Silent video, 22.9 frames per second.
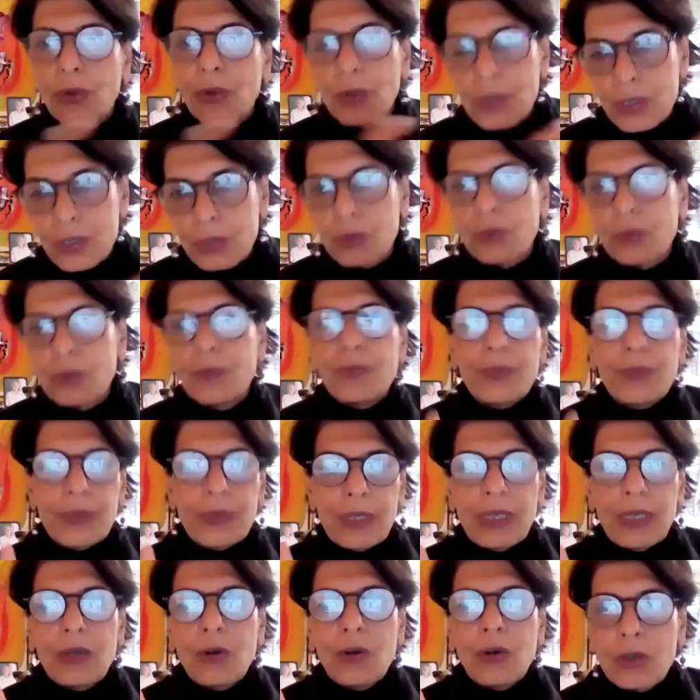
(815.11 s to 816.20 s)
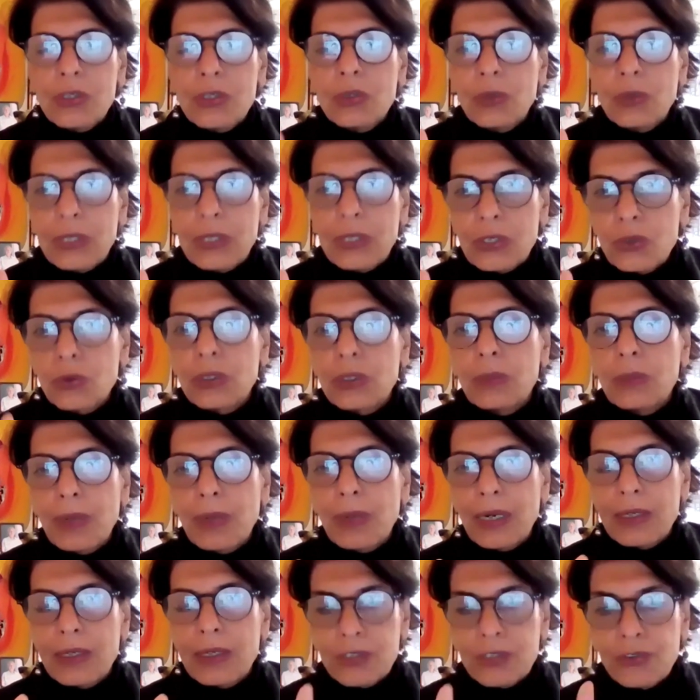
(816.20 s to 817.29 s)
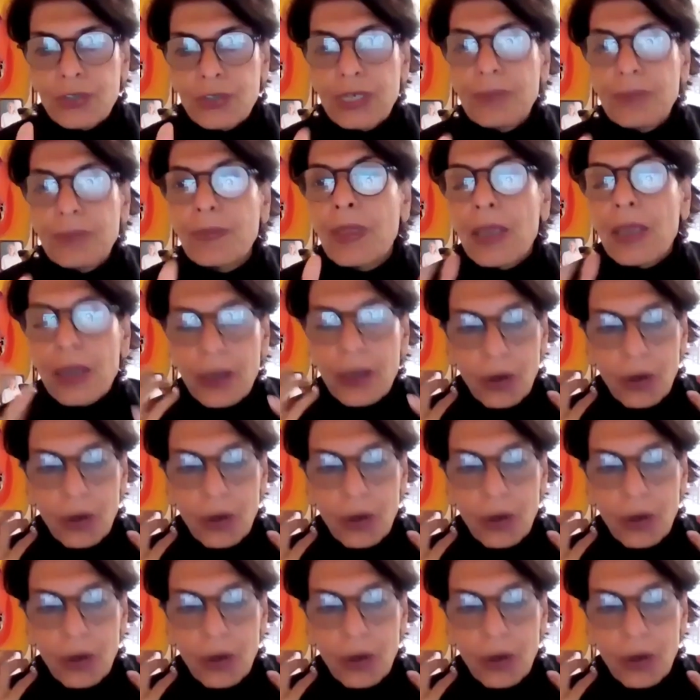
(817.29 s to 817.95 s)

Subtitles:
Also, they cross into the bloodstream,